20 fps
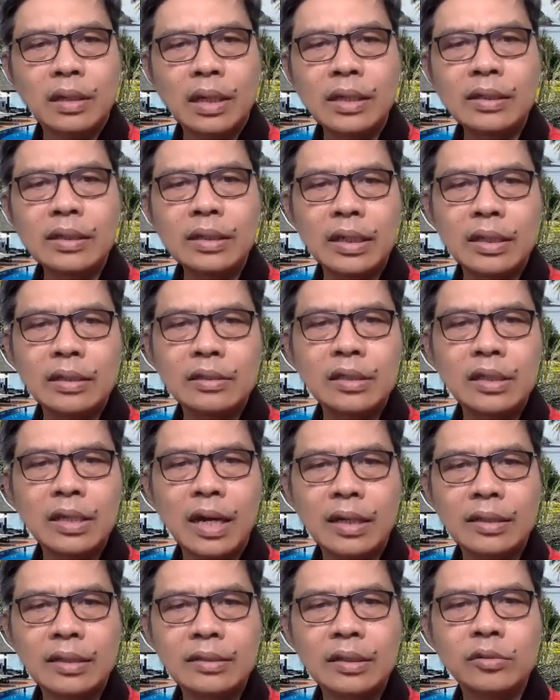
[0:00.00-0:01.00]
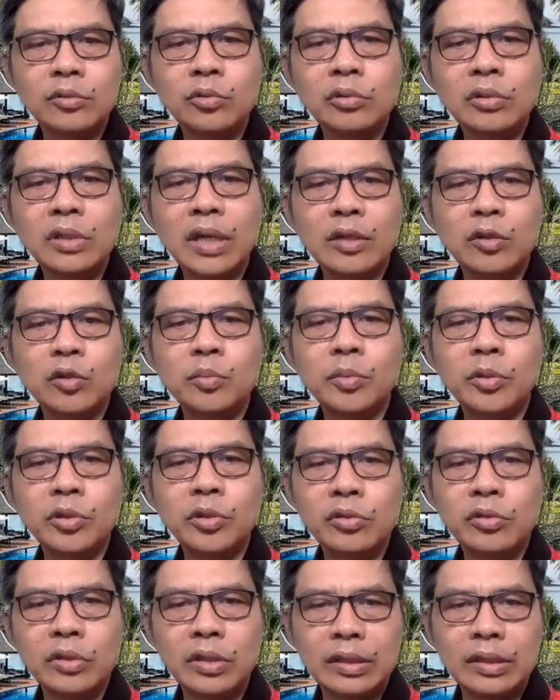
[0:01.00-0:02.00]
Clearly, Gehazi took an
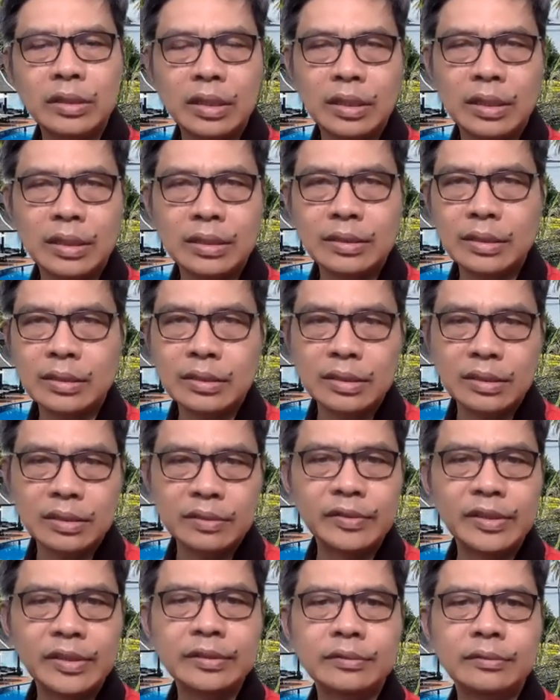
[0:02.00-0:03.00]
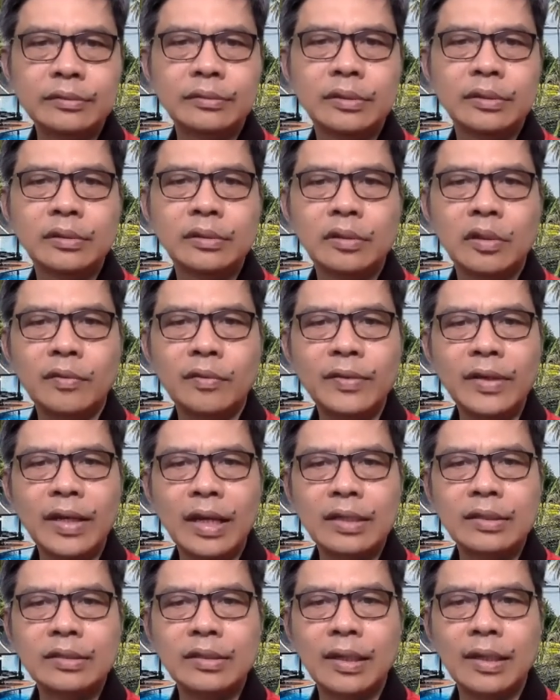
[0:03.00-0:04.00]
opportunity as a servant of
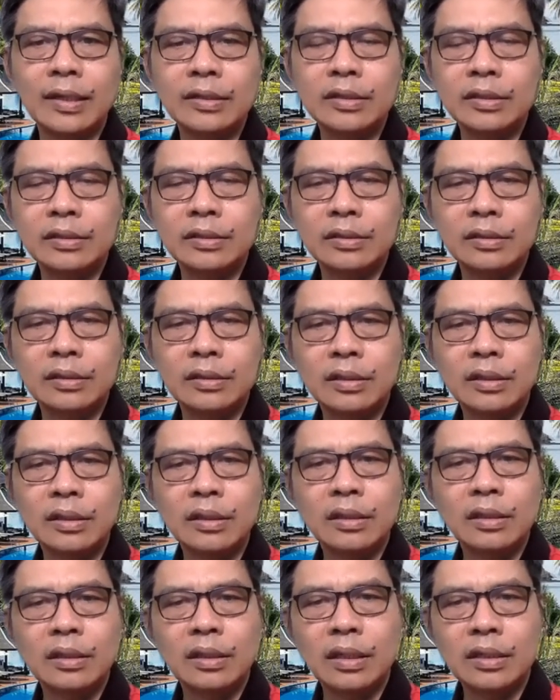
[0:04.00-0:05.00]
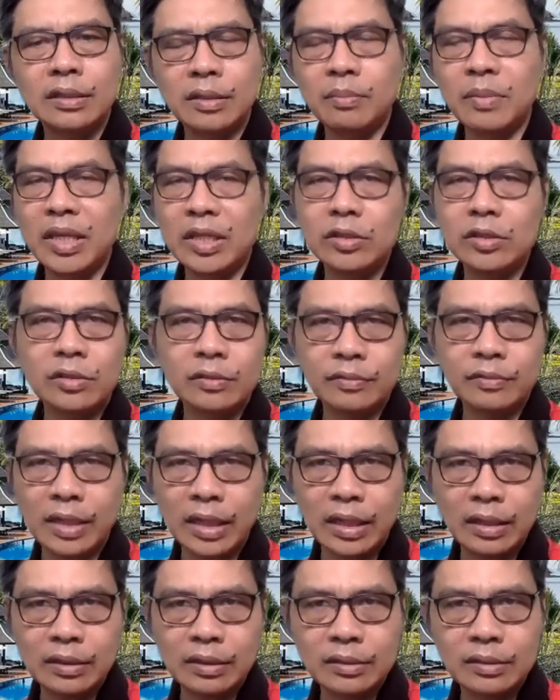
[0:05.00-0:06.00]
Elisha as a means of
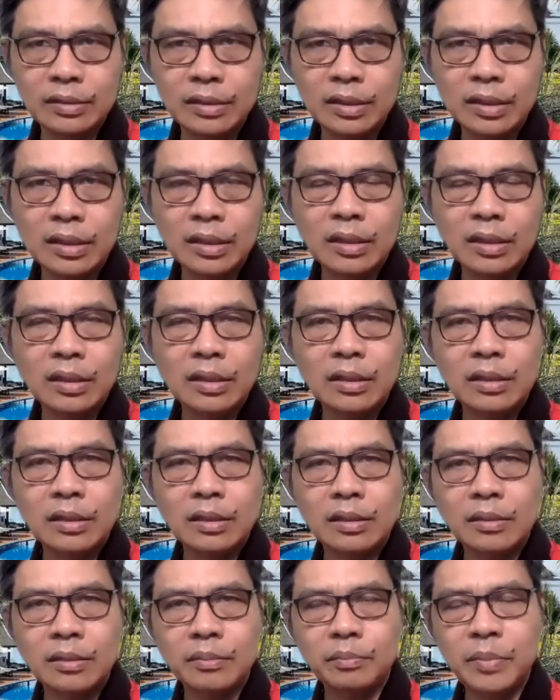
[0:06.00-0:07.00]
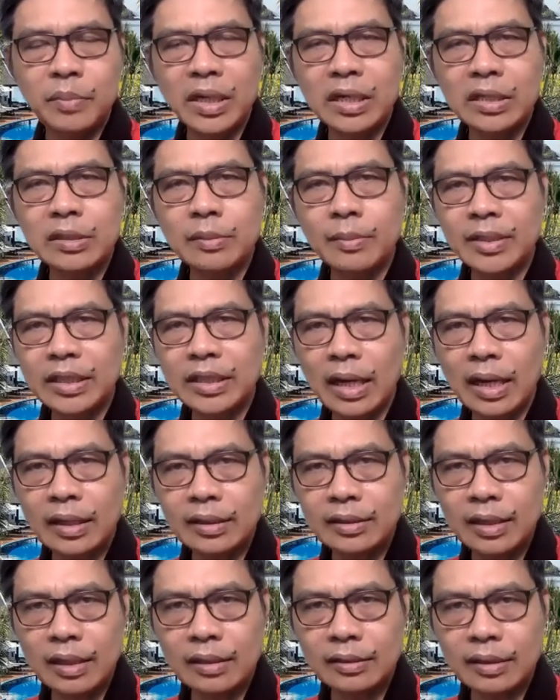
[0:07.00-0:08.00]
gain.
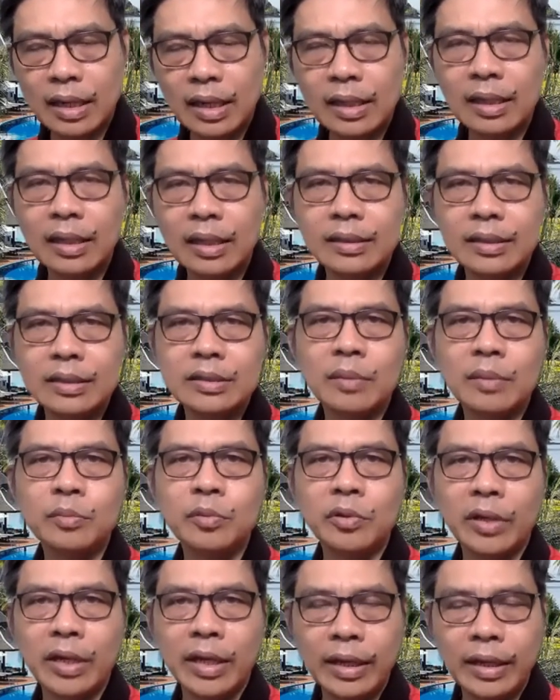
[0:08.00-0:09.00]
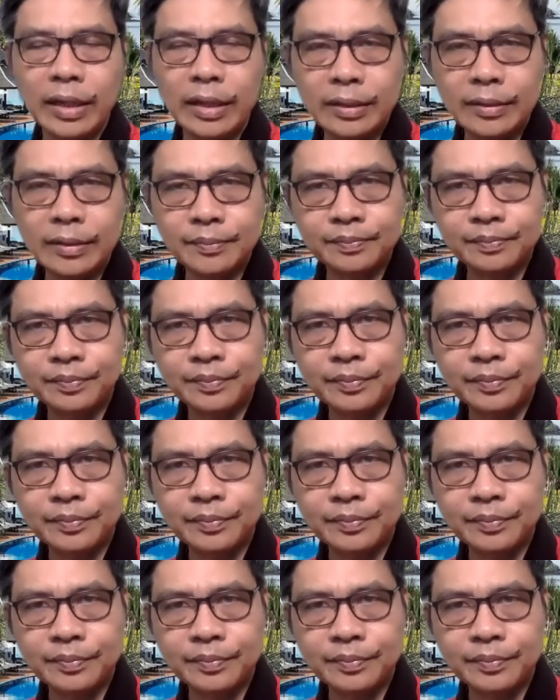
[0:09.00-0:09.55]
Pinagsamantalahan niya talaga na siya po ay